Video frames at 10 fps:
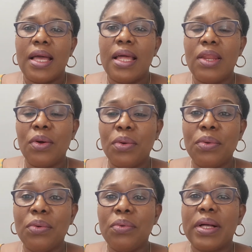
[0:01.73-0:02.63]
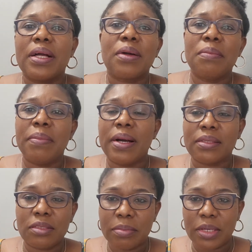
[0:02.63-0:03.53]
Hello, welcome
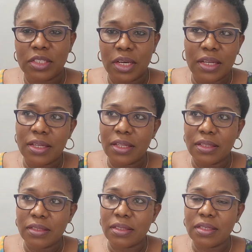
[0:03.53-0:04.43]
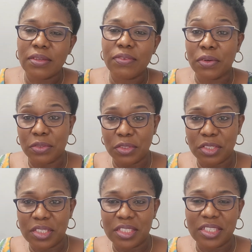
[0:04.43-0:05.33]
back to my channel. If you're new
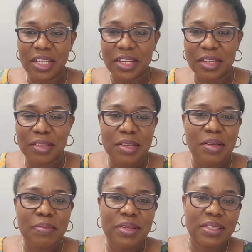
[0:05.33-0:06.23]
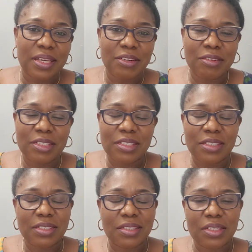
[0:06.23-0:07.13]
to this channel, please kindly
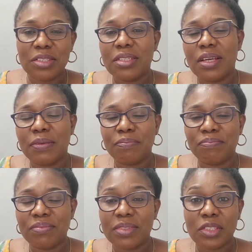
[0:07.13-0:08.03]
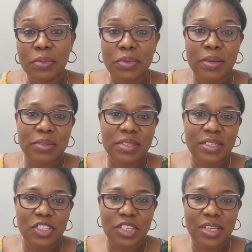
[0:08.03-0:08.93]
subscribe to
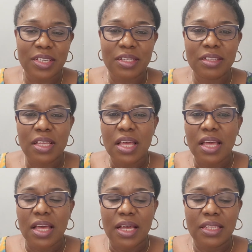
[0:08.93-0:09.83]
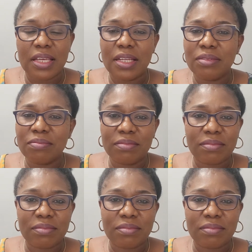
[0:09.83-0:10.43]
this channel and then